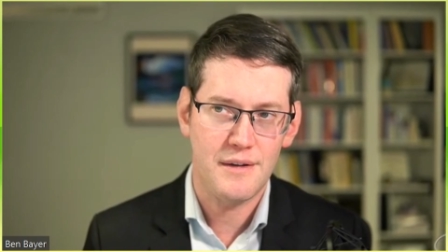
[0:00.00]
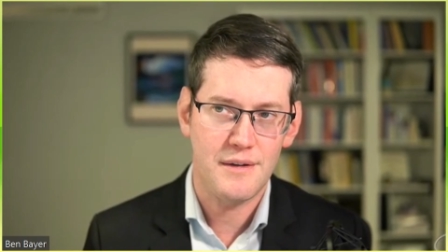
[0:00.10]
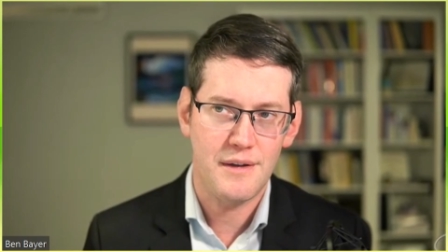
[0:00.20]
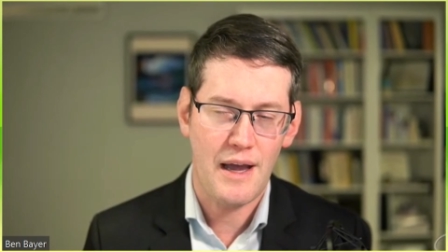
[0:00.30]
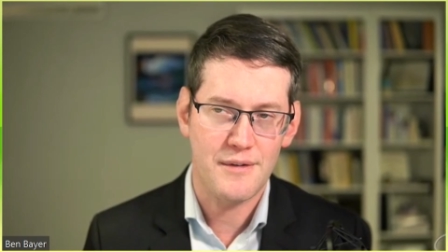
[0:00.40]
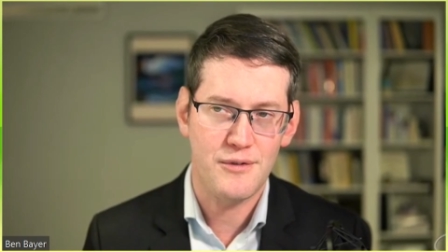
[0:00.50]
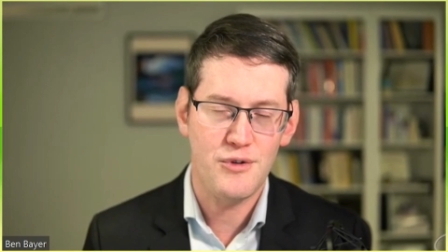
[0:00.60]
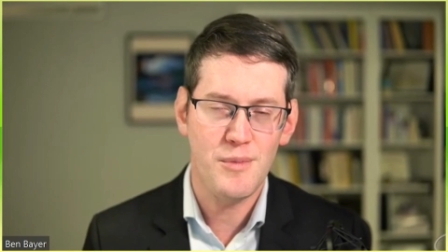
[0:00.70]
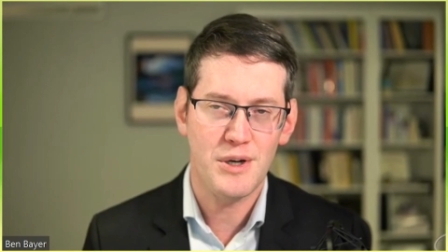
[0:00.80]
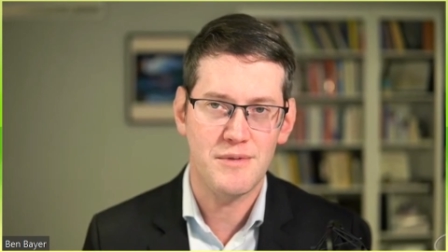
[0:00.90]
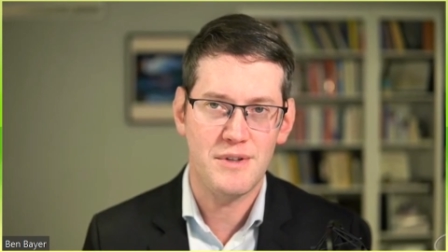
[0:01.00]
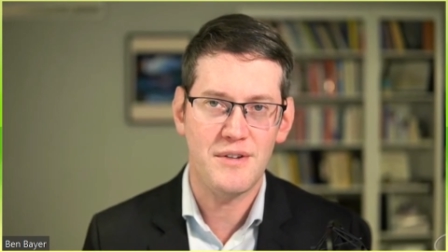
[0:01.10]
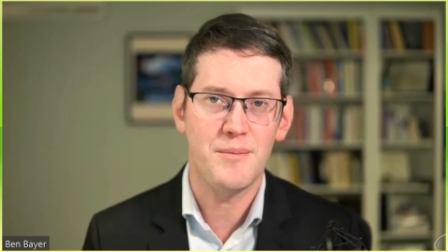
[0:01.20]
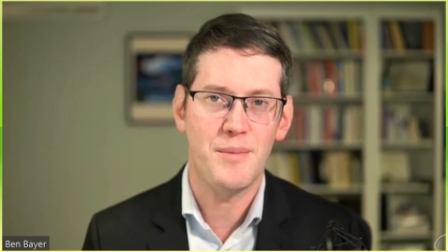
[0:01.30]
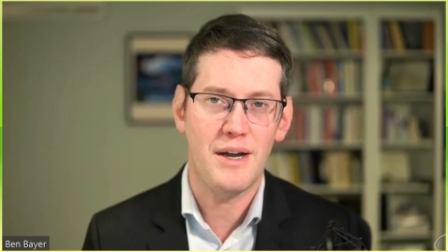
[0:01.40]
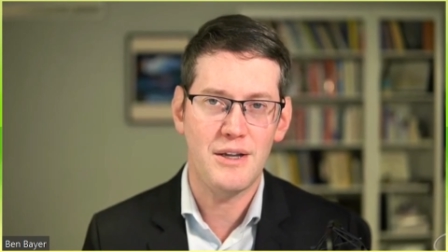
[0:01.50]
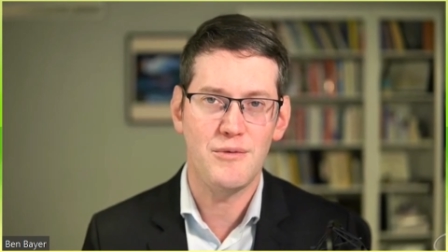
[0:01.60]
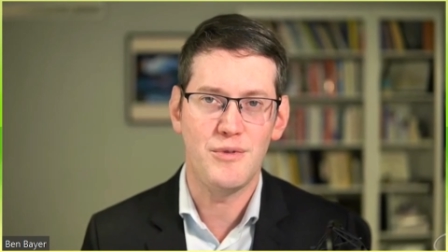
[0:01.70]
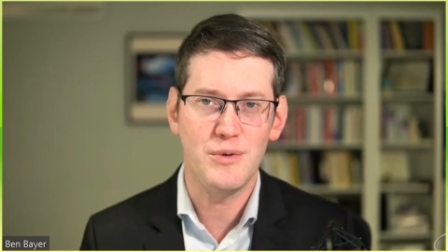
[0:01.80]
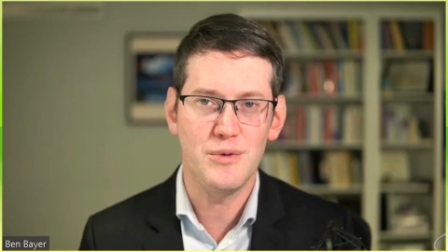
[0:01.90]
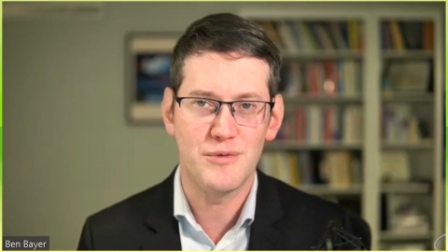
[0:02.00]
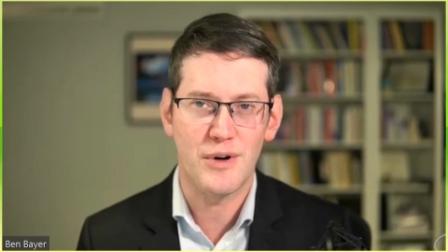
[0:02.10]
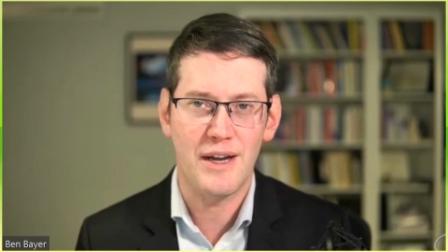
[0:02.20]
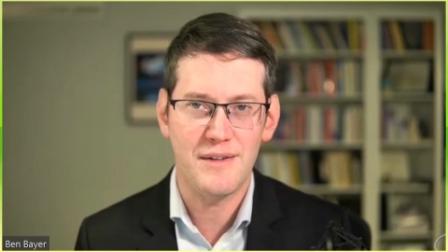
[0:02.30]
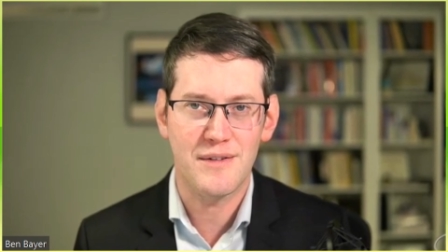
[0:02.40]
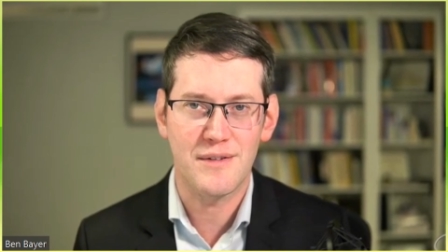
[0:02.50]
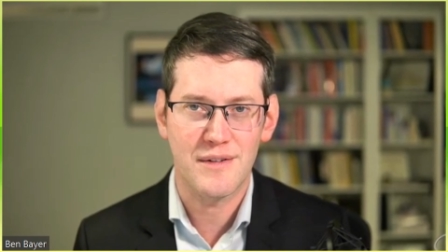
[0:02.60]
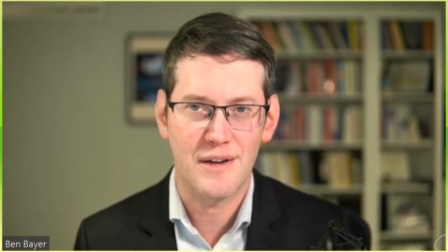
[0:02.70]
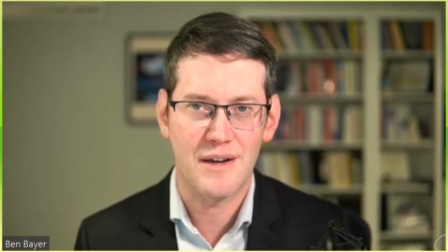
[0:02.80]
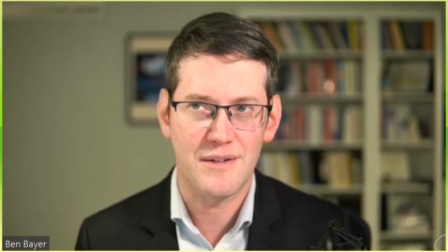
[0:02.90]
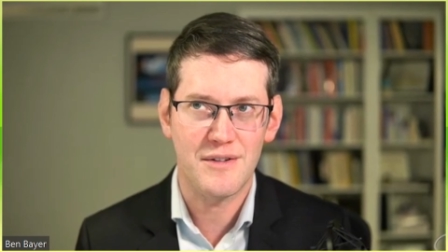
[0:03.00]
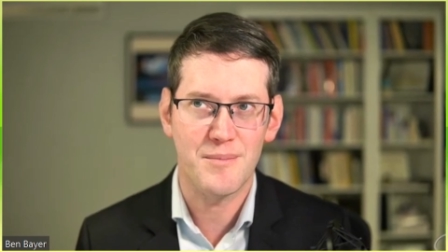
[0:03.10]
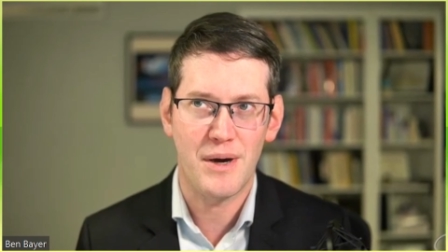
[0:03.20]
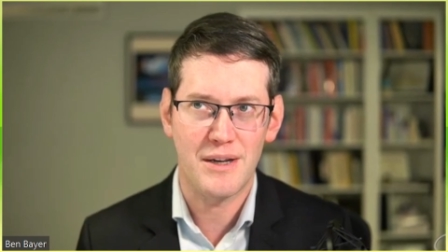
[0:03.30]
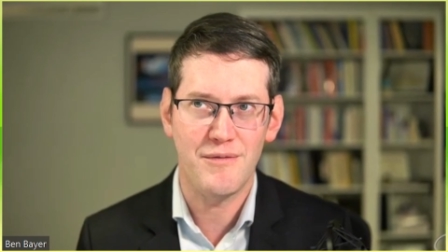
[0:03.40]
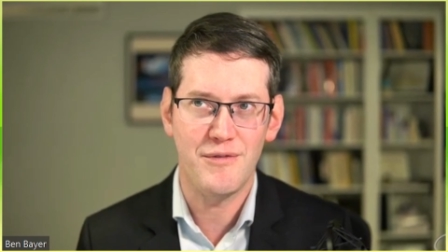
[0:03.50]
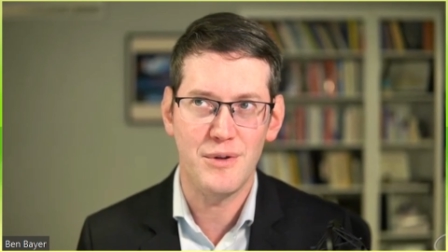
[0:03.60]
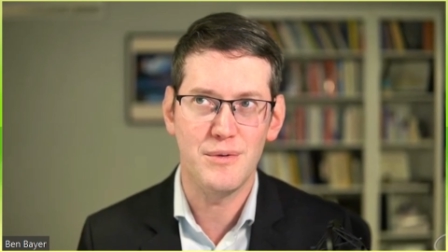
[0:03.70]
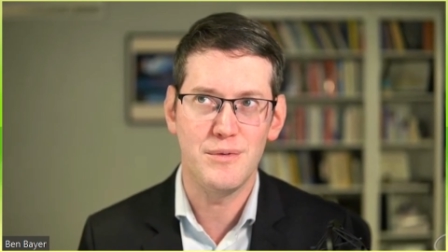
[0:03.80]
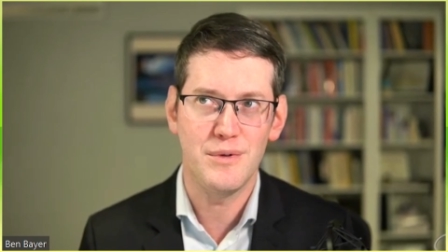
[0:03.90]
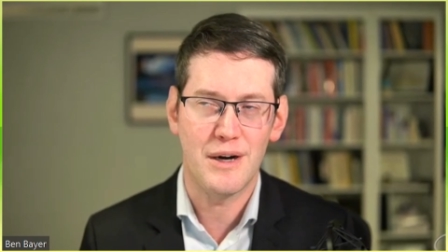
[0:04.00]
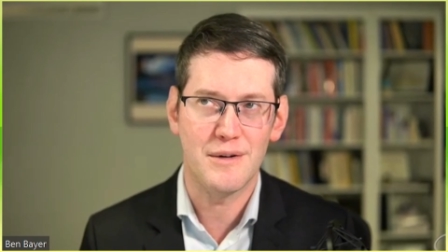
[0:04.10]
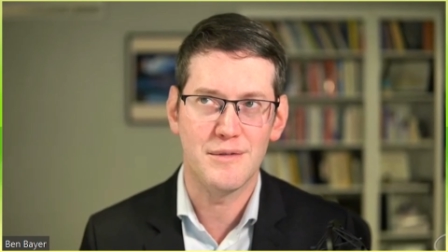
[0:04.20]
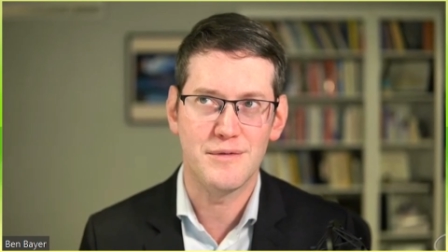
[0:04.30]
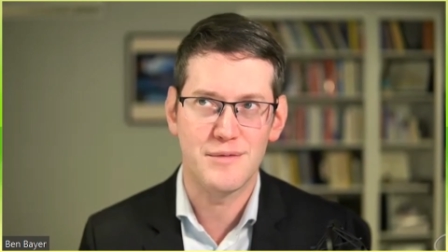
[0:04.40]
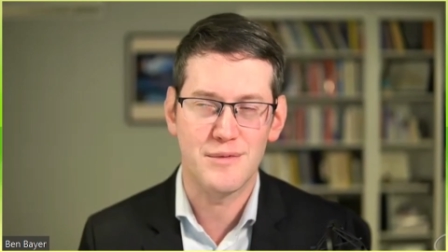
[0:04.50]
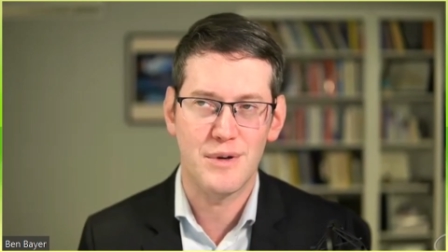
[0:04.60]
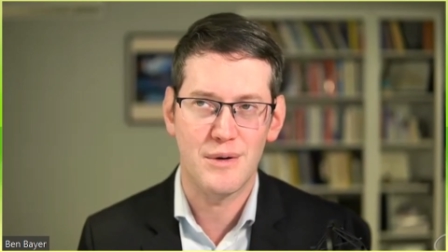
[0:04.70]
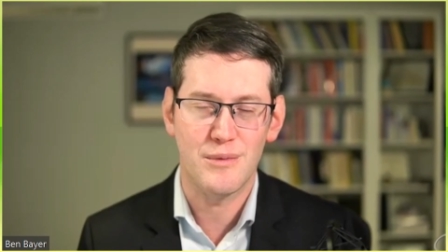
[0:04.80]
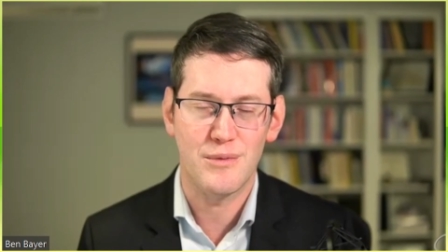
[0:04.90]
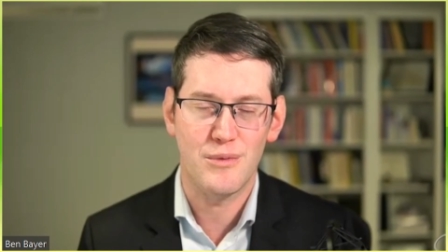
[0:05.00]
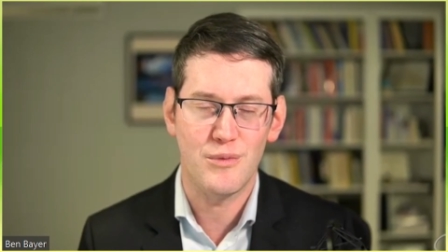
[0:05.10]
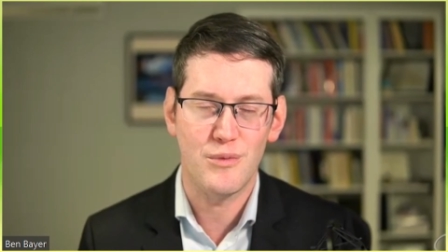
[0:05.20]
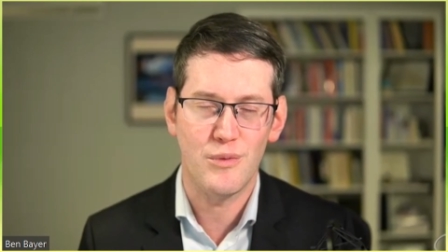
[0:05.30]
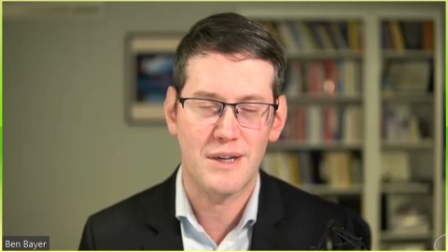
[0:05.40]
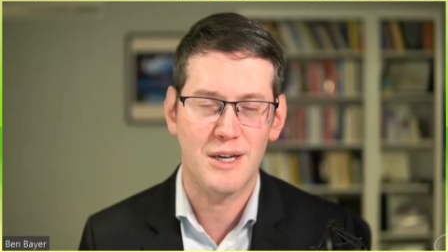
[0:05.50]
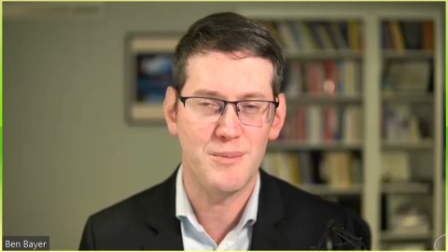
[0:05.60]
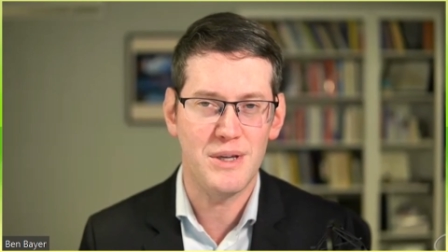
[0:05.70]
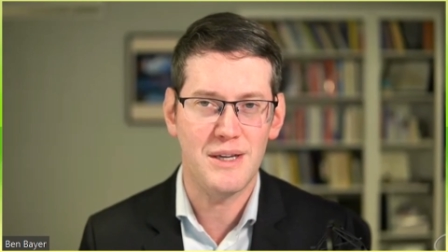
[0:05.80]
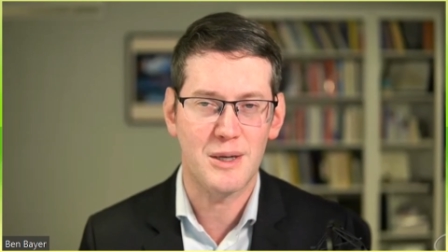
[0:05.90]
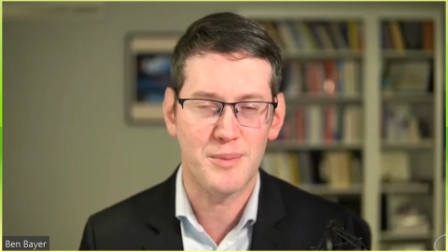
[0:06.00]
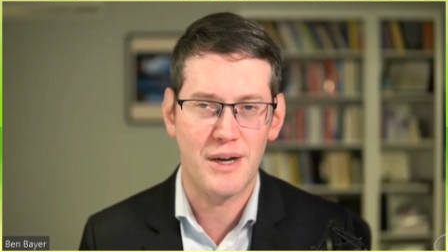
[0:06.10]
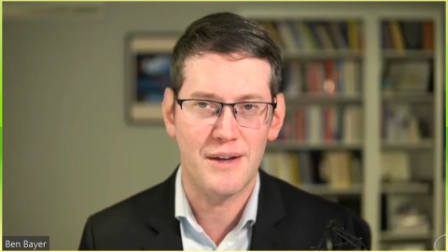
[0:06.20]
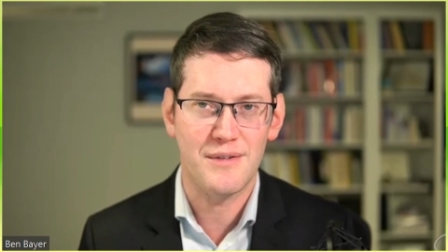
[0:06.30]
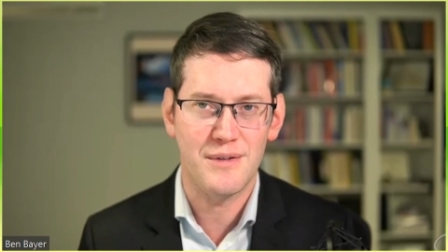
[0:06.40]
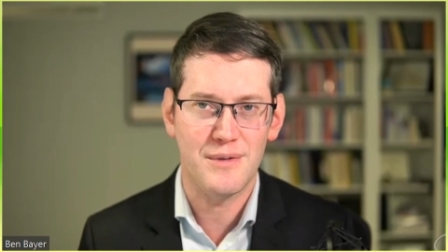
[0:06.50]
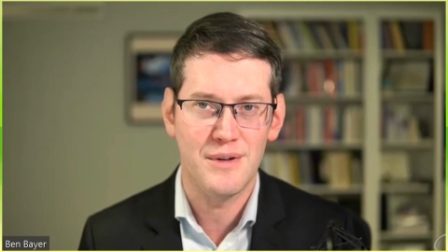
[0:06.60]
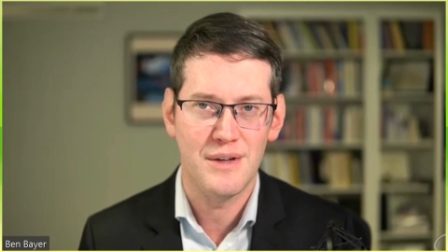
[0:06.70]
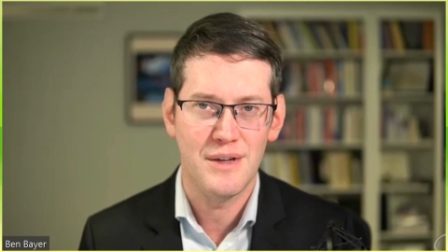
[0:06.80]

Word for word: has too much of a disembodied view of rights, disembodied view of what kind of being it applies to.